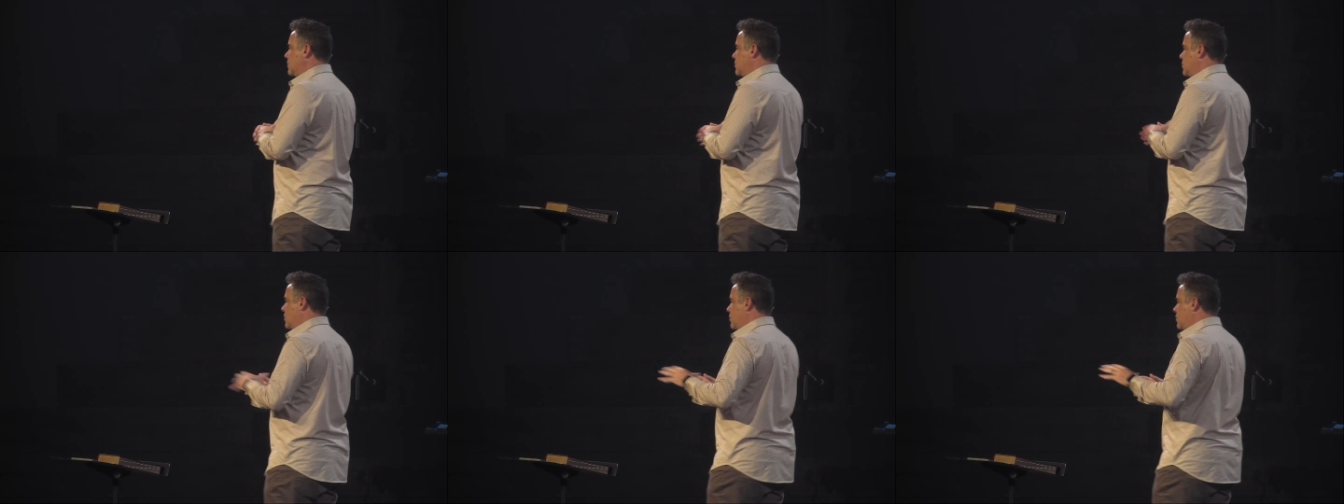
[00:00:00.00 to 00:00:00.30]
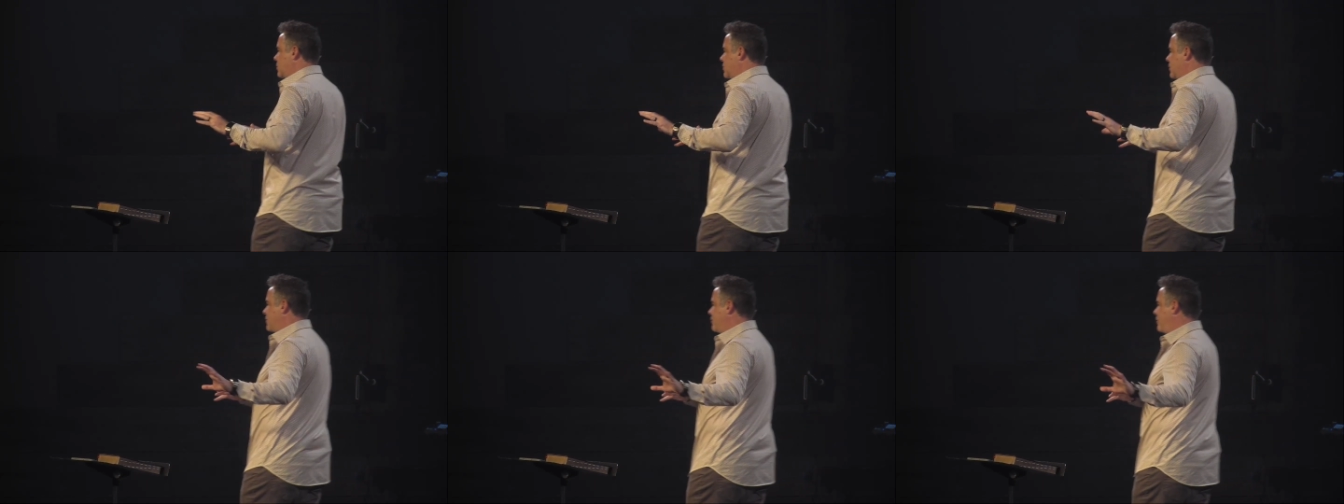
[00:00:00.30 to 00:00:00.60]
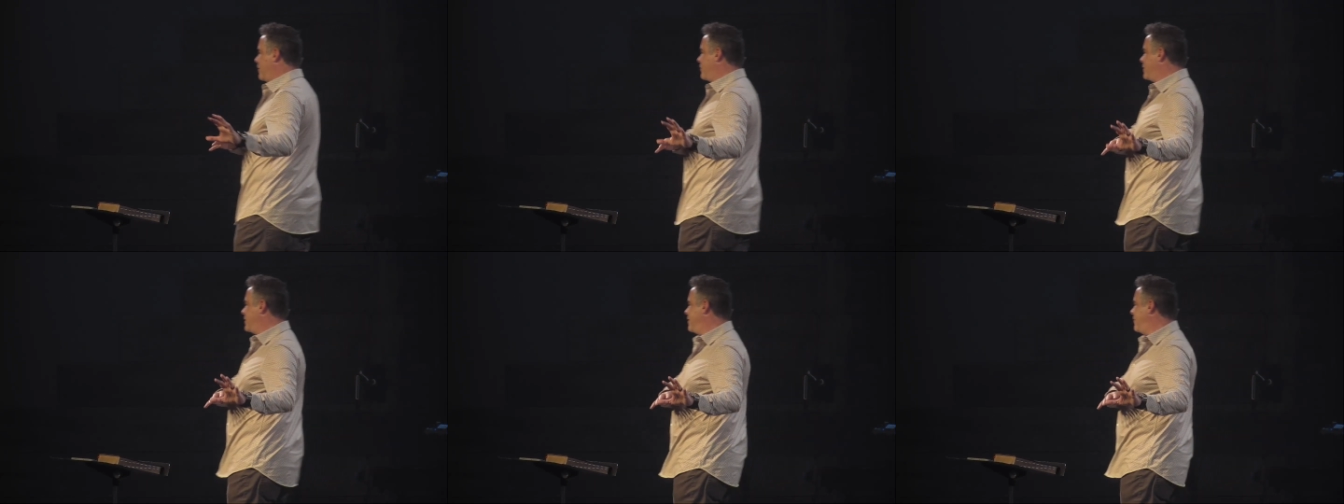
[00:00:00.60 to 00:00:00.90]
The church looks
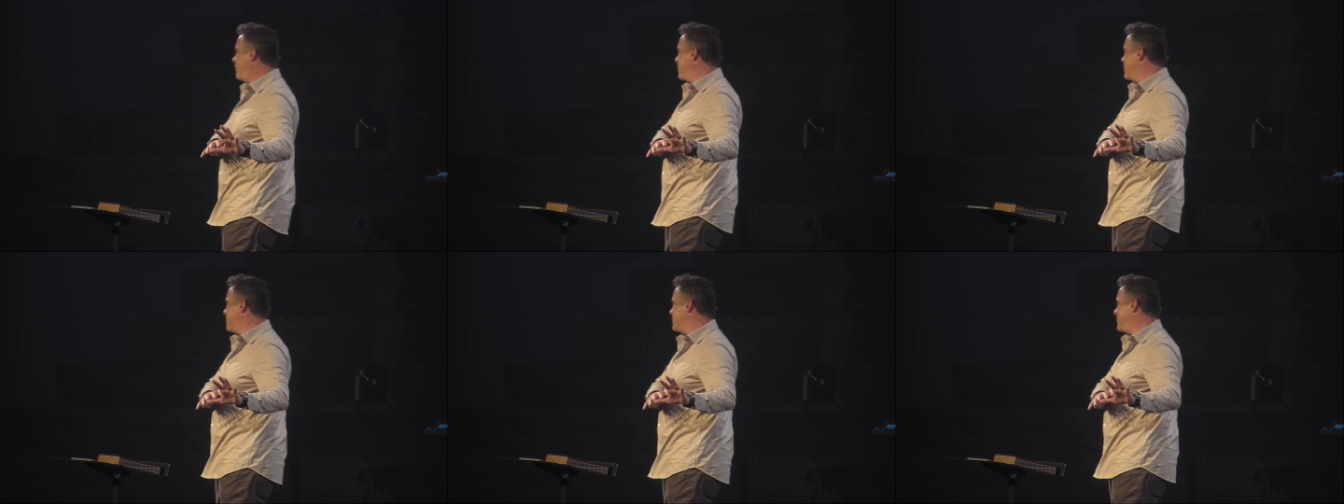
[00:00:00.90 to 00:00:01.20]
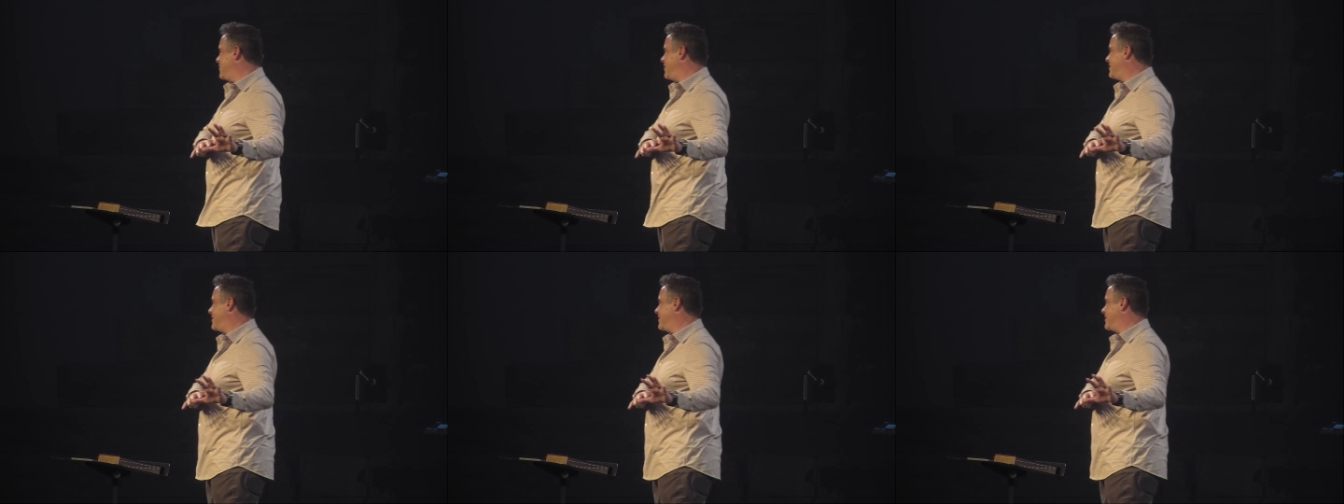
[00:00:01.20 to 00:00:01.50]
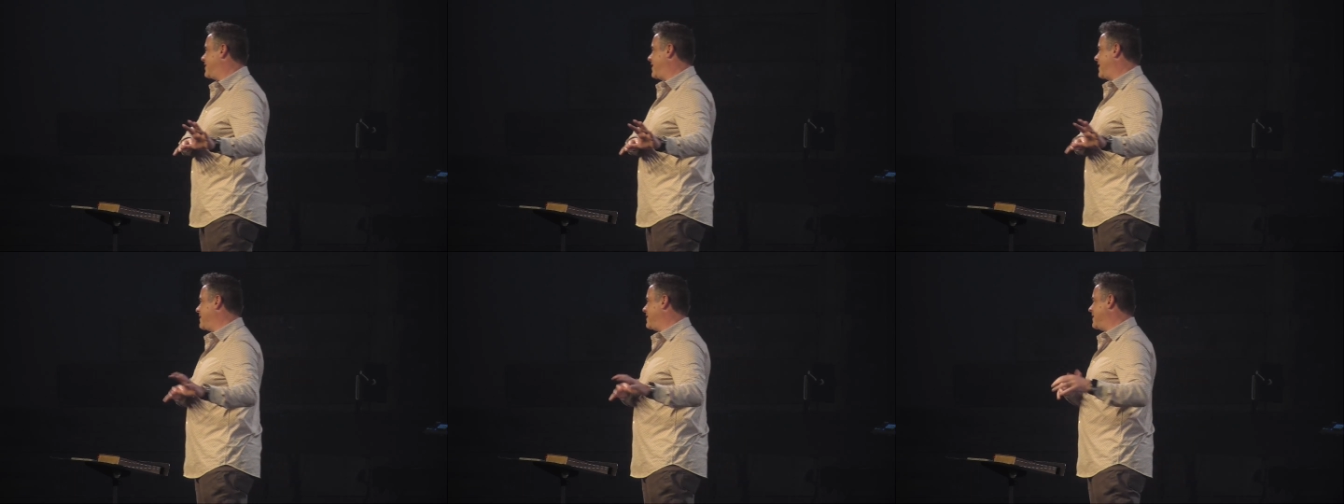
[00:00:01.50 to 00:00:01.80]
very different in
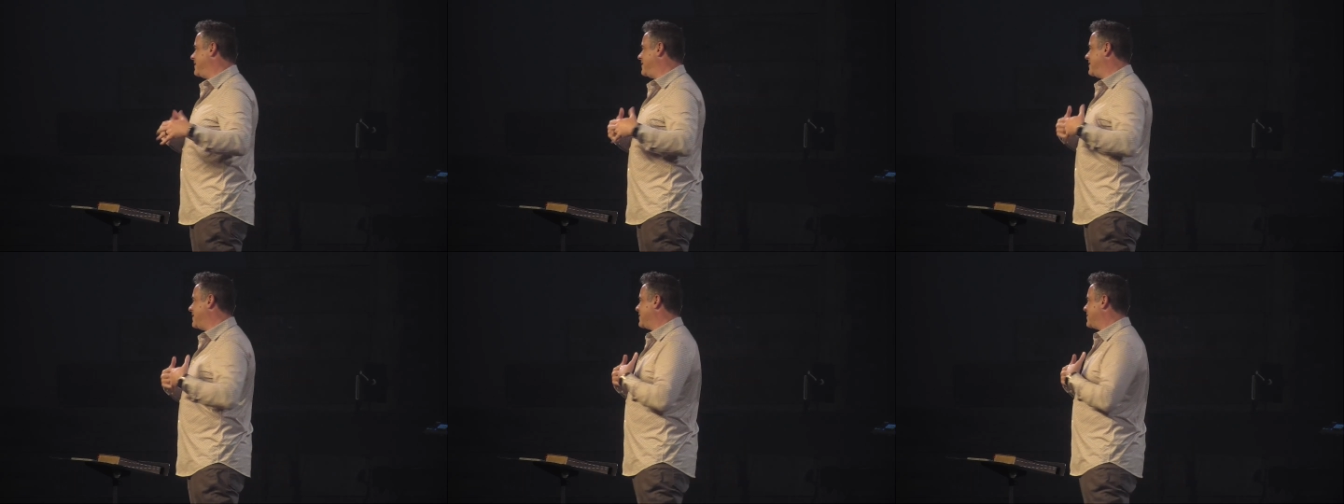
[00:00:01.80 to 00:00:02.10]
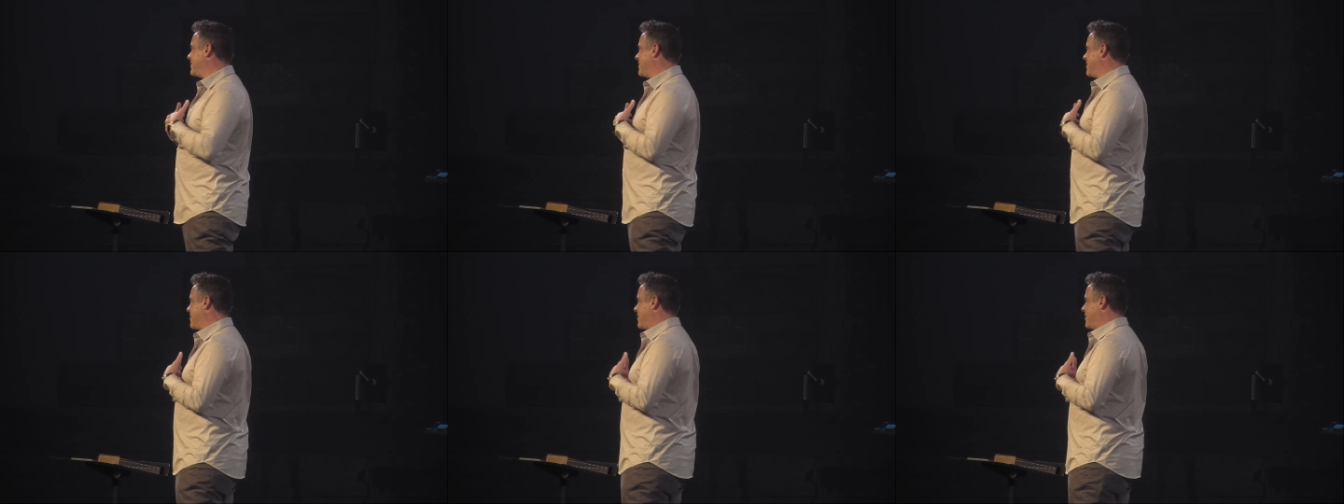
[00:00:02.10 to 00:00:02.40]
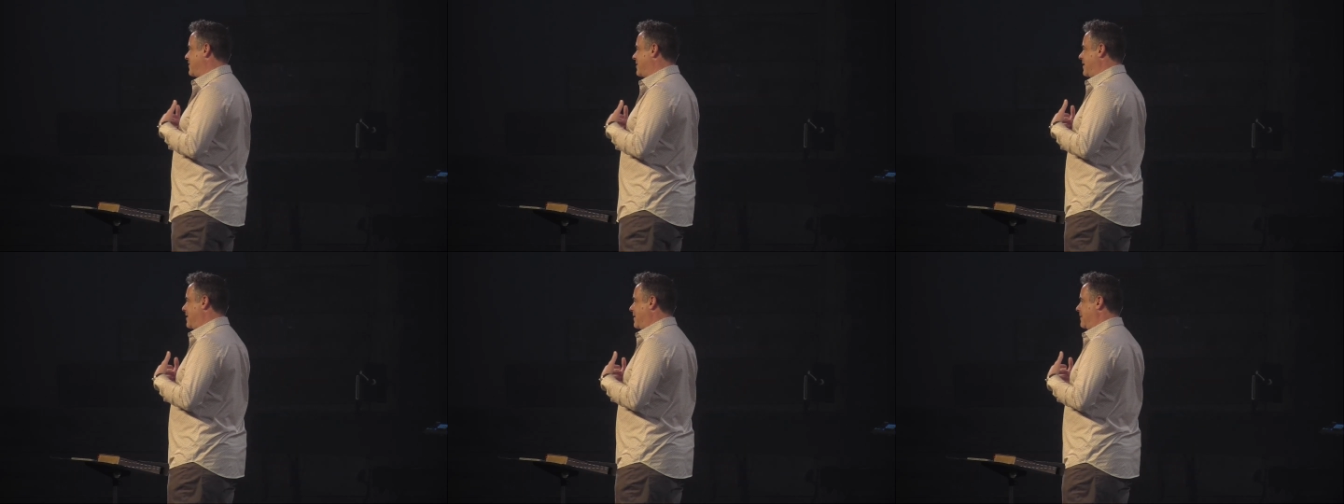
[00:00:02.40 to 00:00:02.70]
Jesus' day than it does in
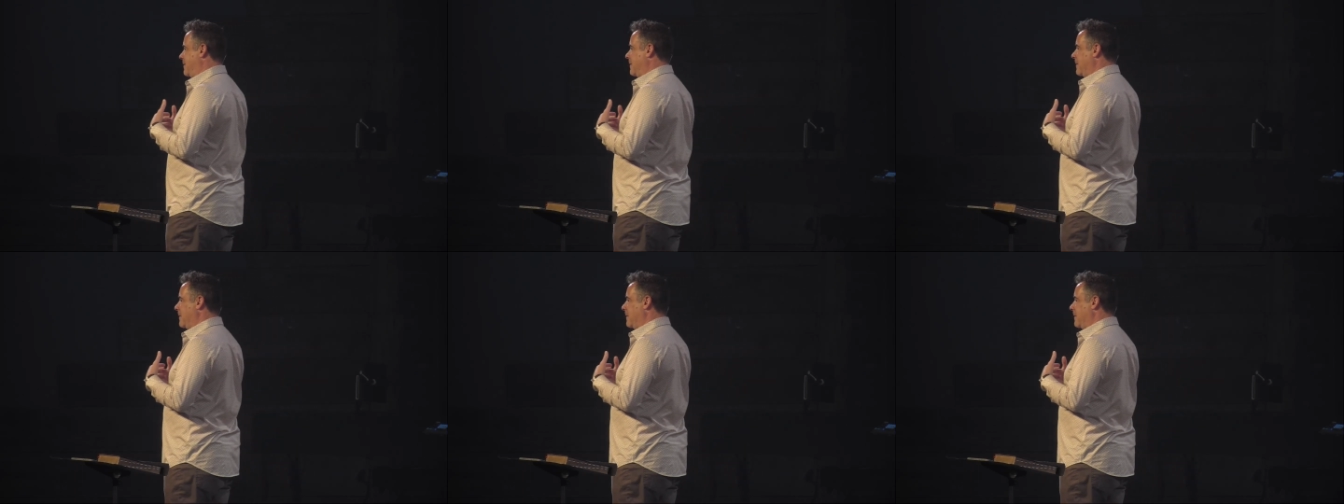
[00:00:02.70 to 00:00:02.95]
our day.